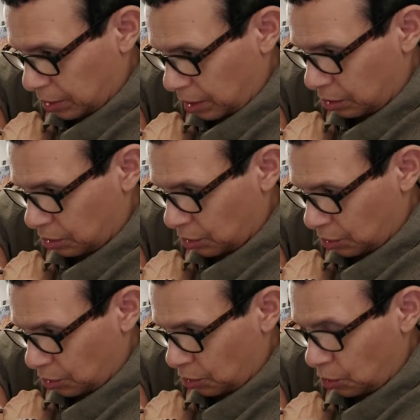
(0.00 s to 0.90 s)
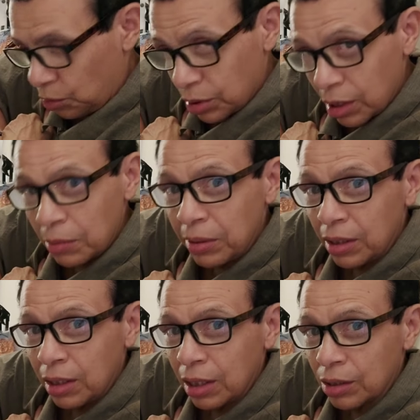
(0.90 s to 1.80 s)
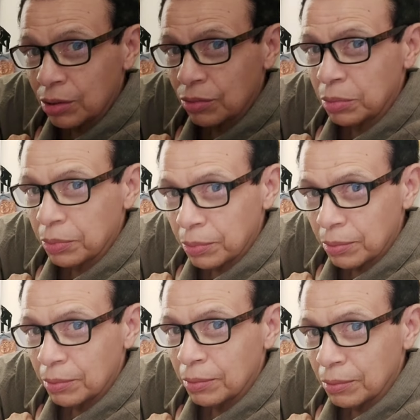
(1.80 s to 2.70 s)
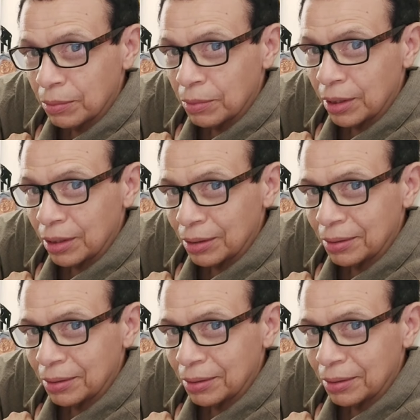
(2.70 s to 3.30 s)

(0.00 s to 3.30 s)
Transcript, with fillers: I know who's gonna be the next three. Well,